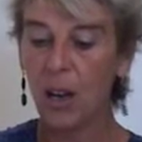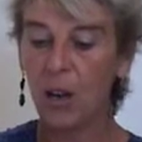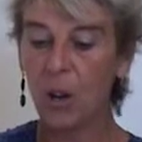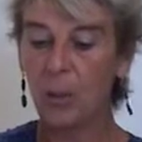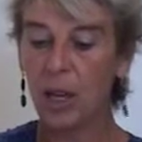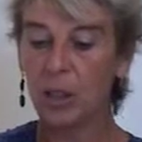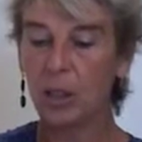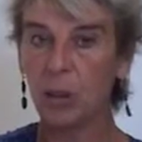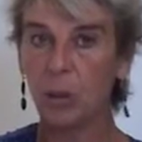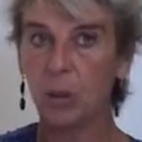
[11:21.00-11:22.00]
or we had
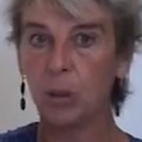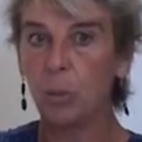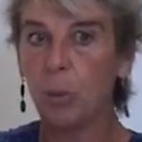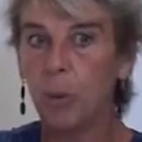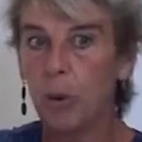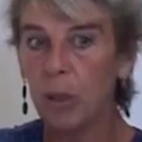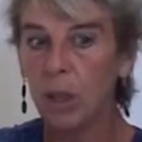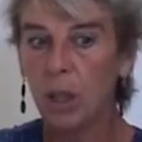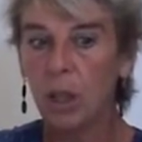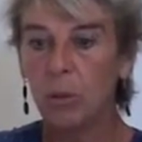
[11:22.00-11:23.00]
the delusion
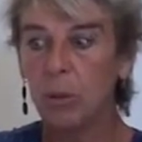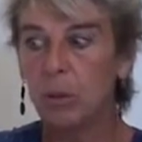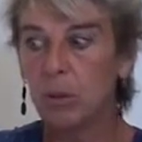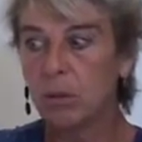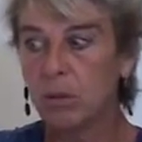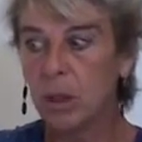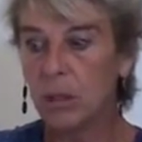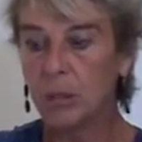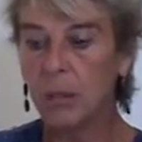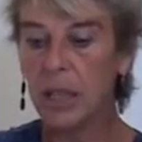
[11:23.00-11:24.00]
poor, which
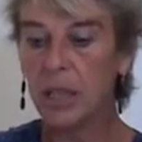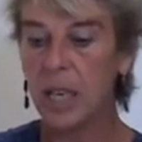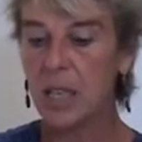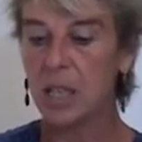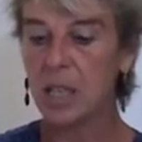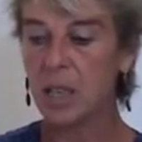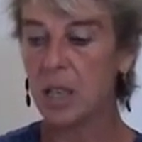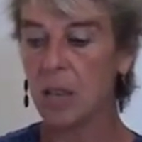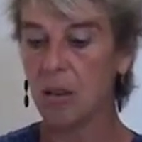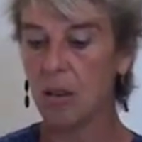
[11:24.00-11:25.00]
in many cases
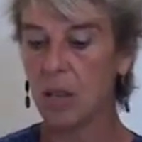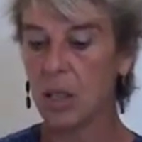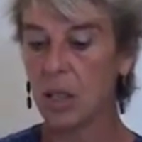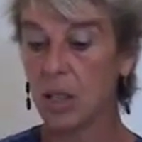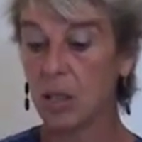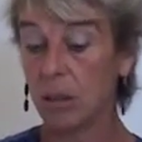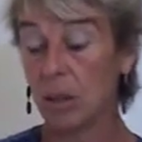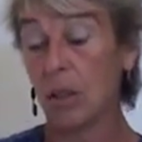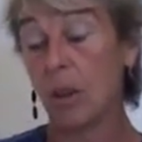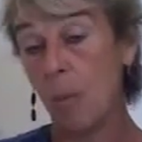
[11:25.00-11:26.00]
uh, is, a,
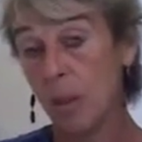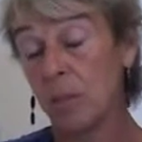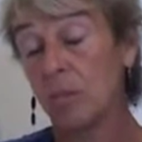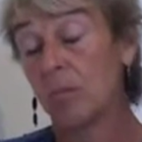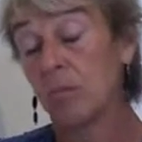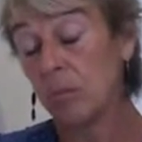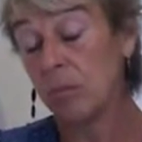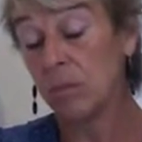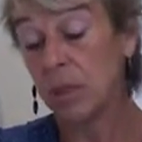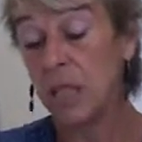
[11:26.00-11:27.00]
is a common
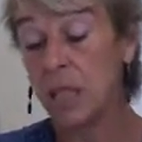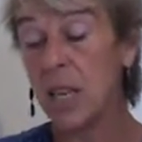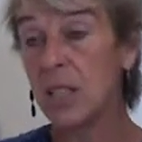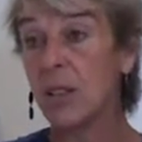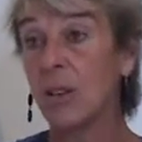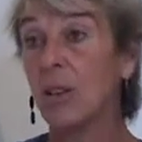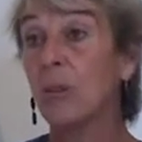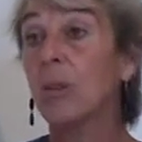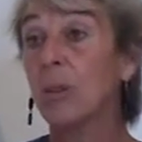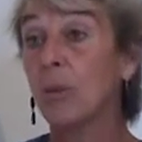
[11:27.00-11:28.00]
sensation
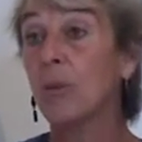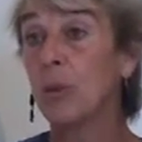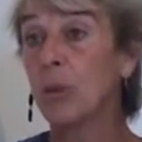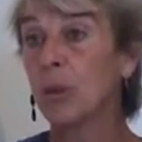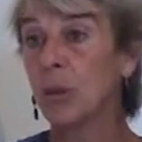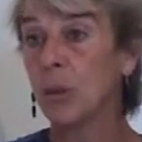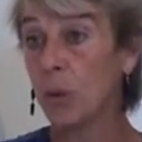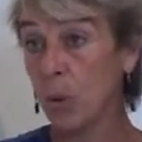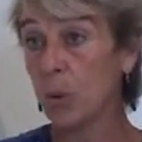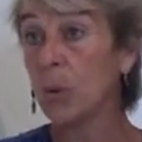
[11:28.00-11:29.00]
of all the fourth
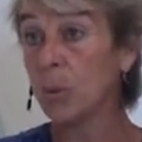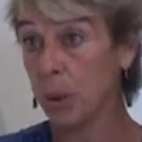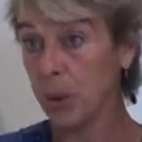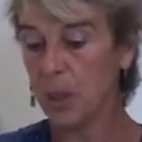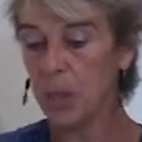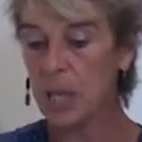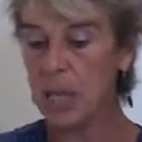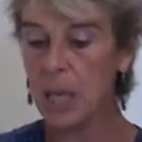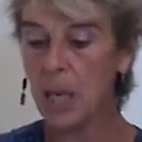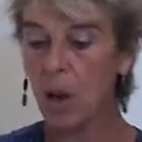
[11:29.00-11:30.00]
row minerals,
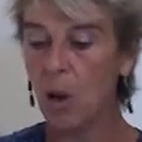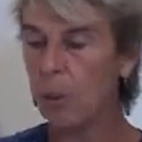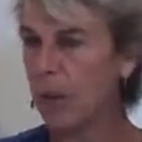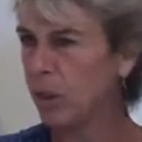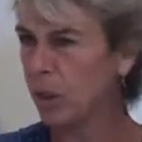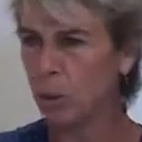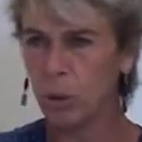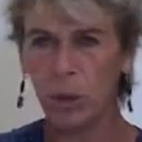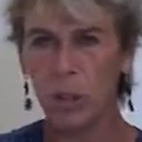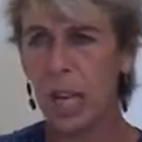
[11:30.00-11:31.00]
eh? or we have the
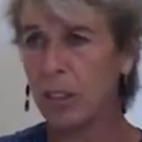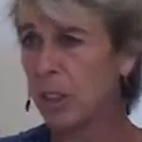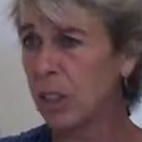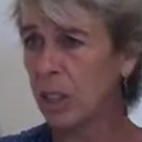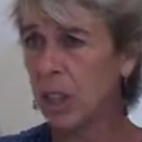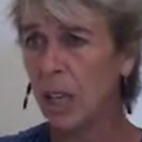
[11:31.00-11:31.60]
delusion shattered,